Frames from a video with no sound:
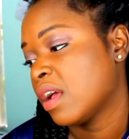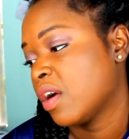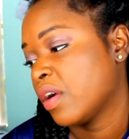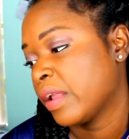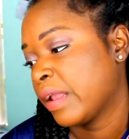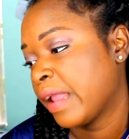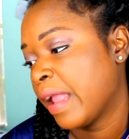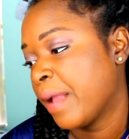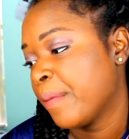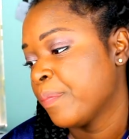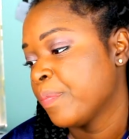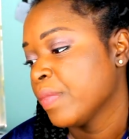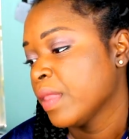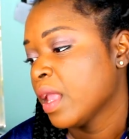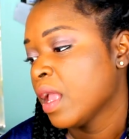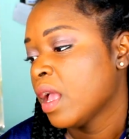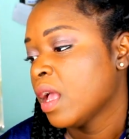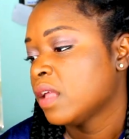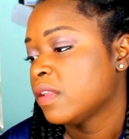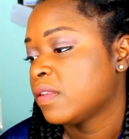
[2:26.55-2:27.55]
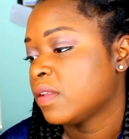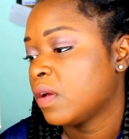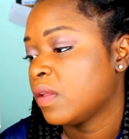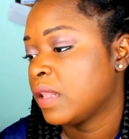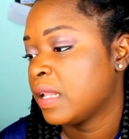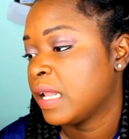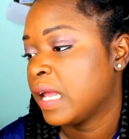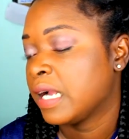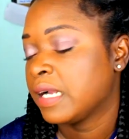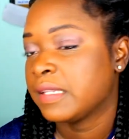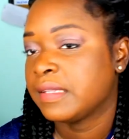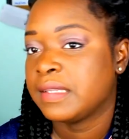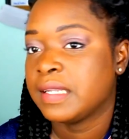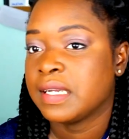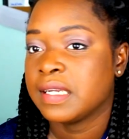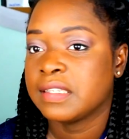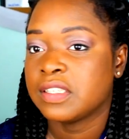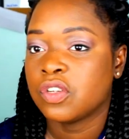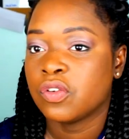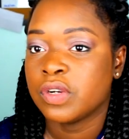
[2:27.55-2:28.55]
Okay, so the next
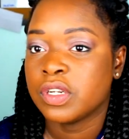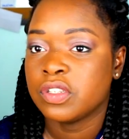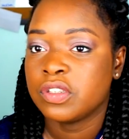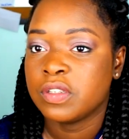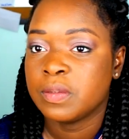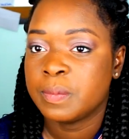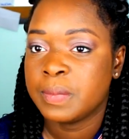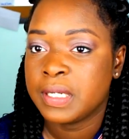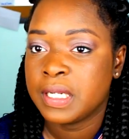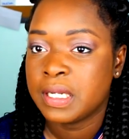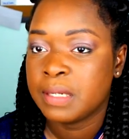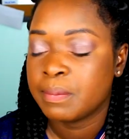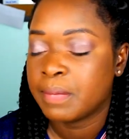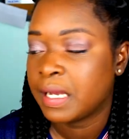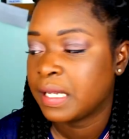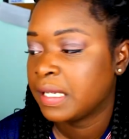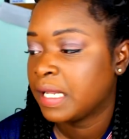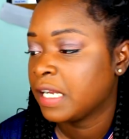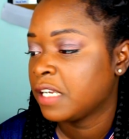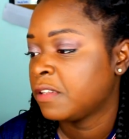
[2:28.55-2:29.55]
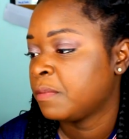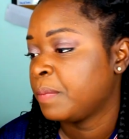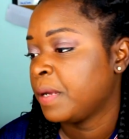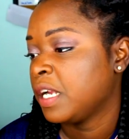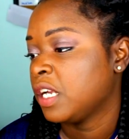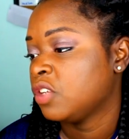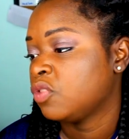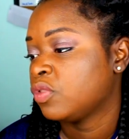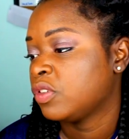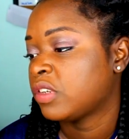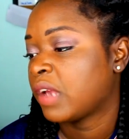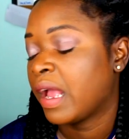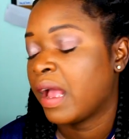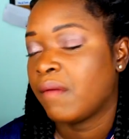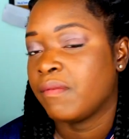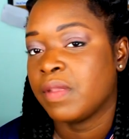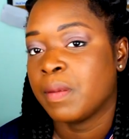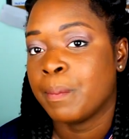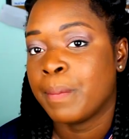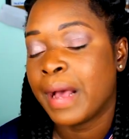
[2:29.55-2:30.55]
thing is going to be my next page, which I
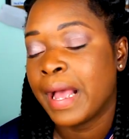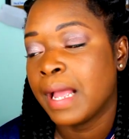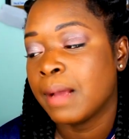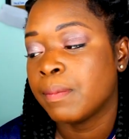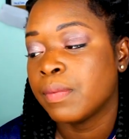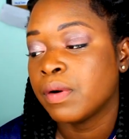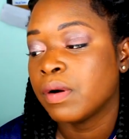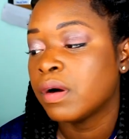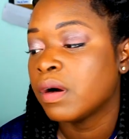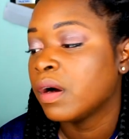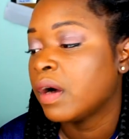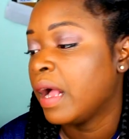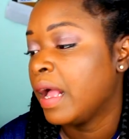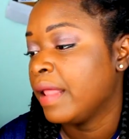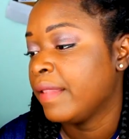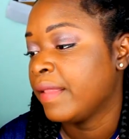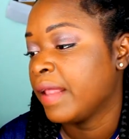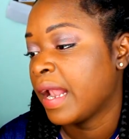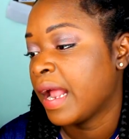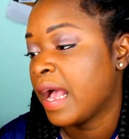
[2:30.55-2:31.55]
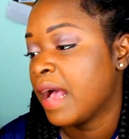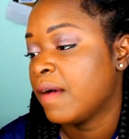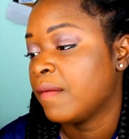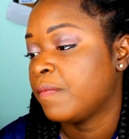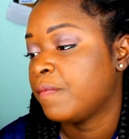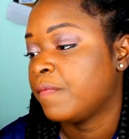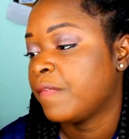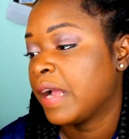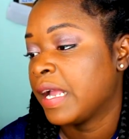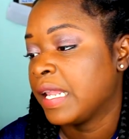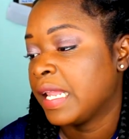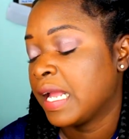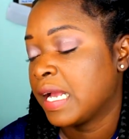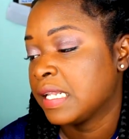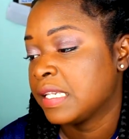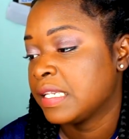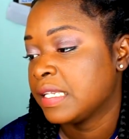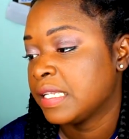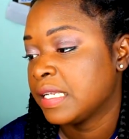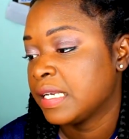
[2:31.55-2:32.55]
have the Bible, and then I have
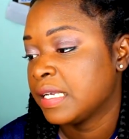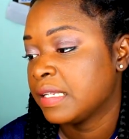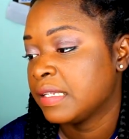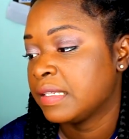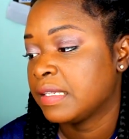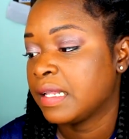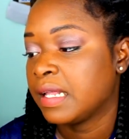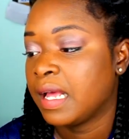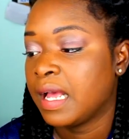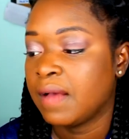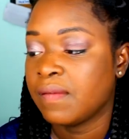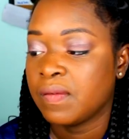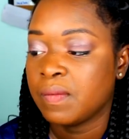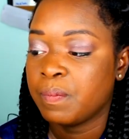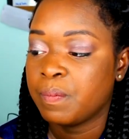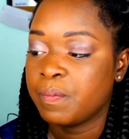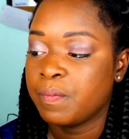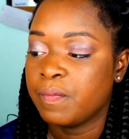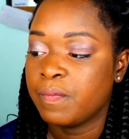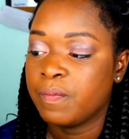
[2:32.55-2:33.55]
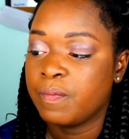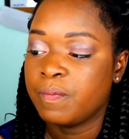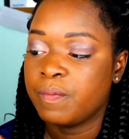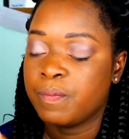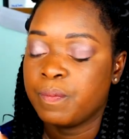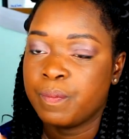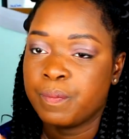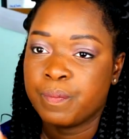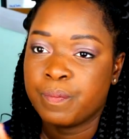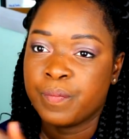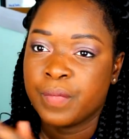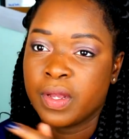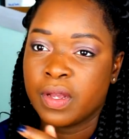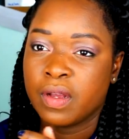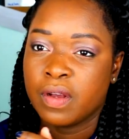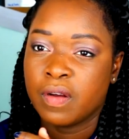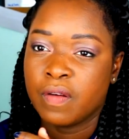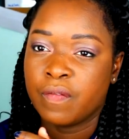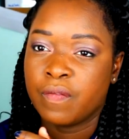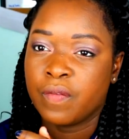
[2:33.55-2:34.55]
finances. I have a
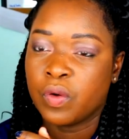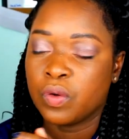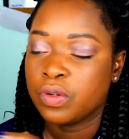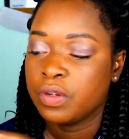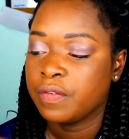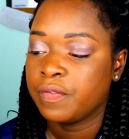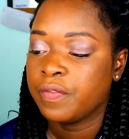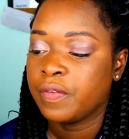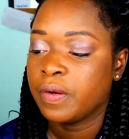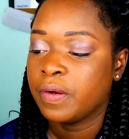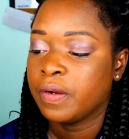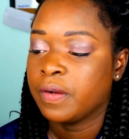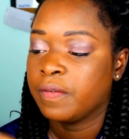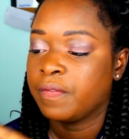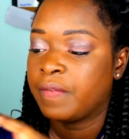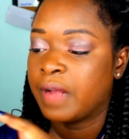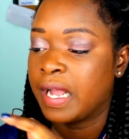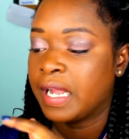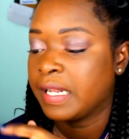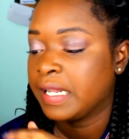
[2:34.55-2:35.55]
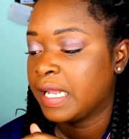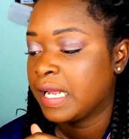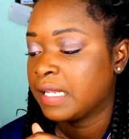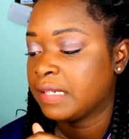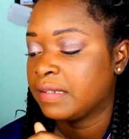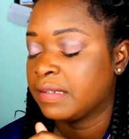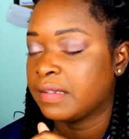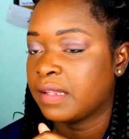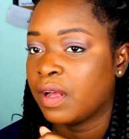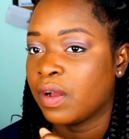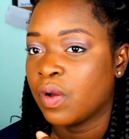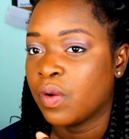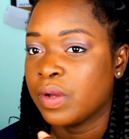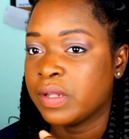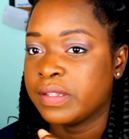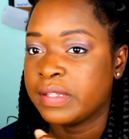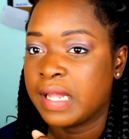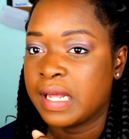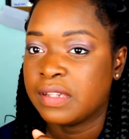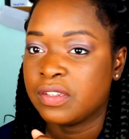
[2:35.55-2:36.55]
folder for finances. I'll go
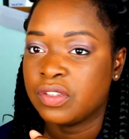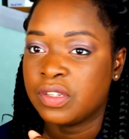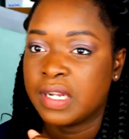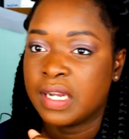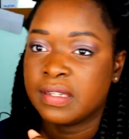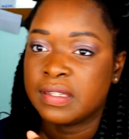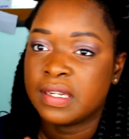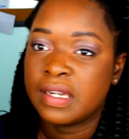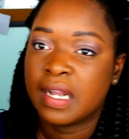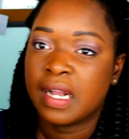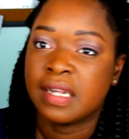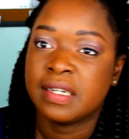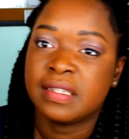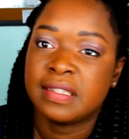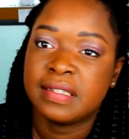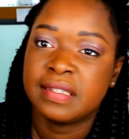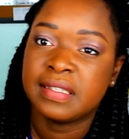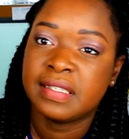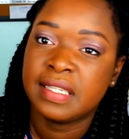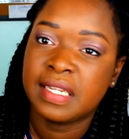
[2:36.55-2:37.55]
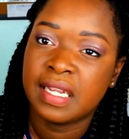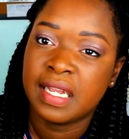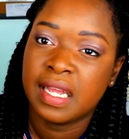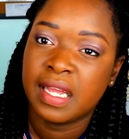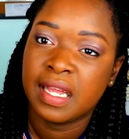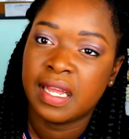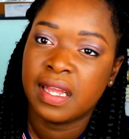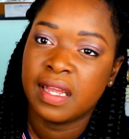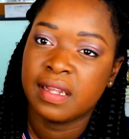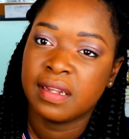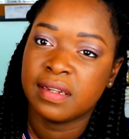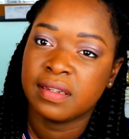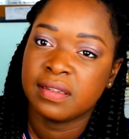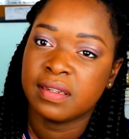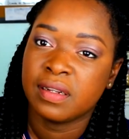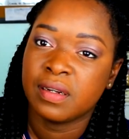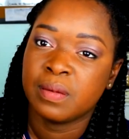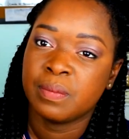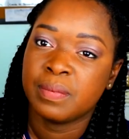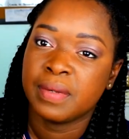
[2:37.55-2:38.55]
into that so you guys can kind of see it a
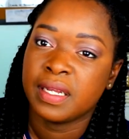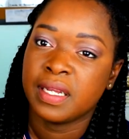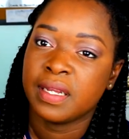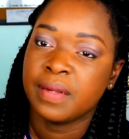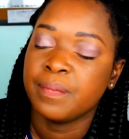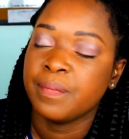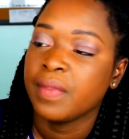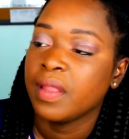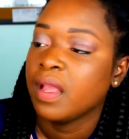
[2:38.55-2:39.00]
little bit.